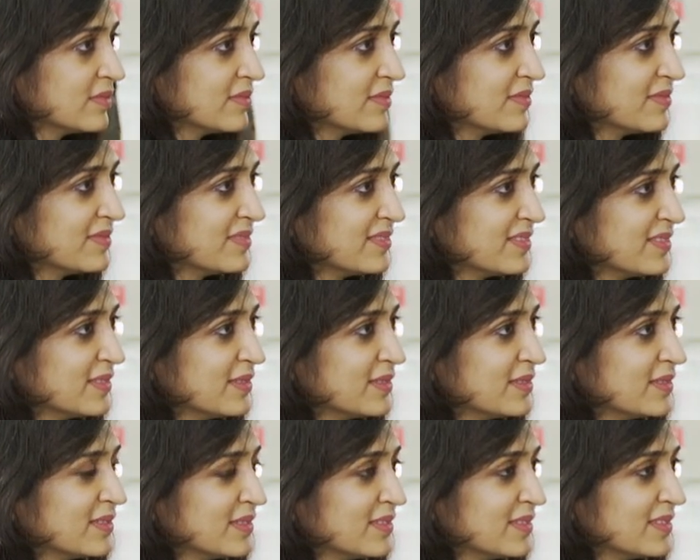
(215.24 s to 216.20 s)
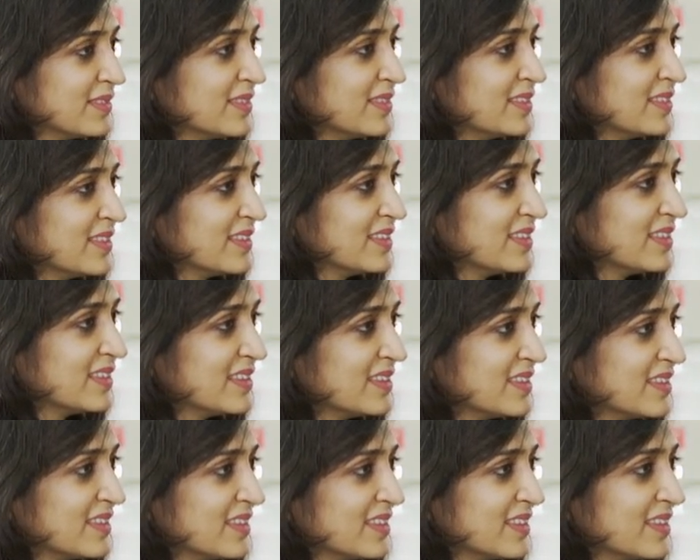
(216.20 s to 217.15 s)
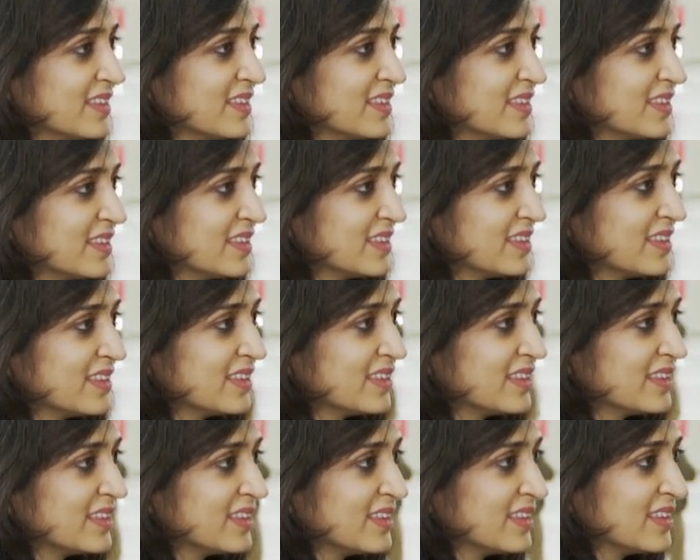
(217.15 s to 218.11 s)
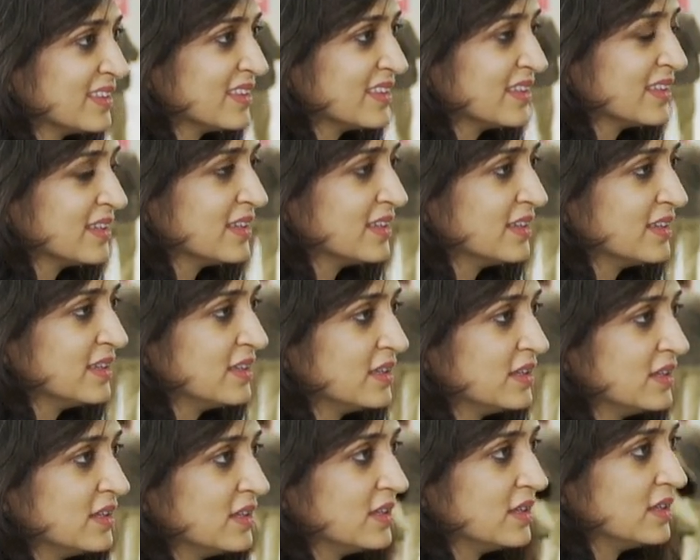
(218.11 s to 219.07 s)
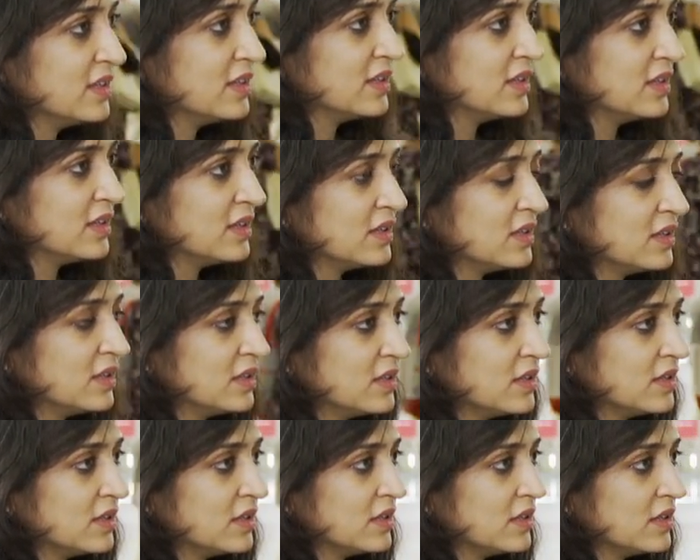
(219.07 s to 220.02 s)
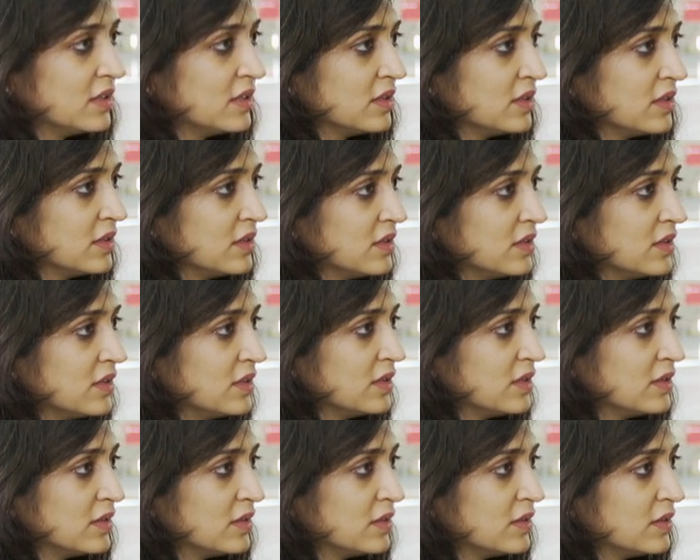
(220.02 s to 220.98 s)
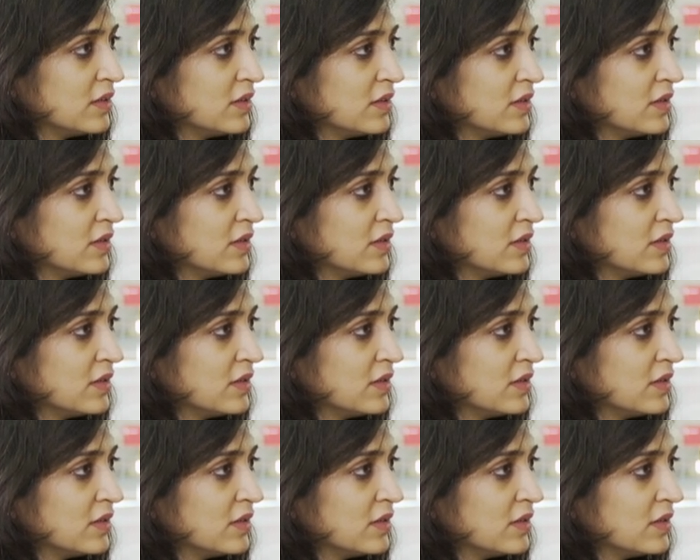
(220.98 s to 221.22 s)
The person shown says nothing.